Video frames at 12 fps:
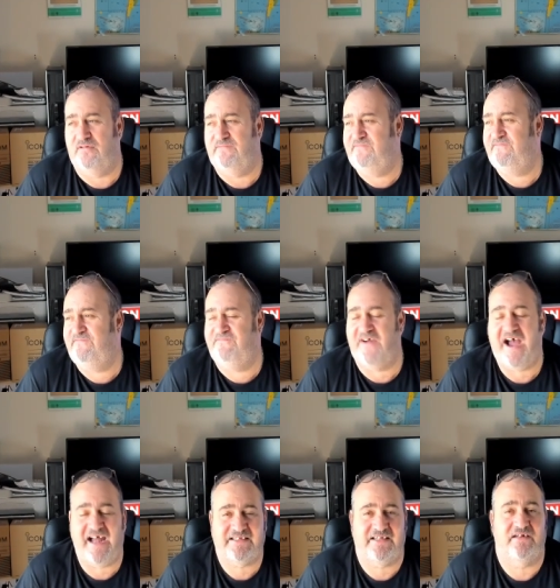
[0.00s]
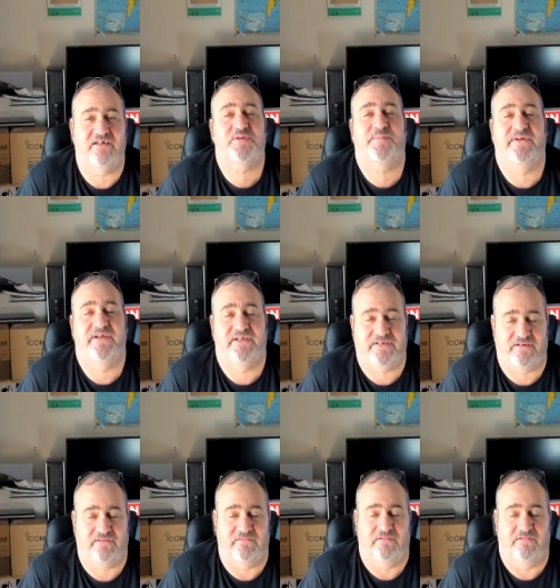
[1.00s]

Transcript: fart in a spacesuit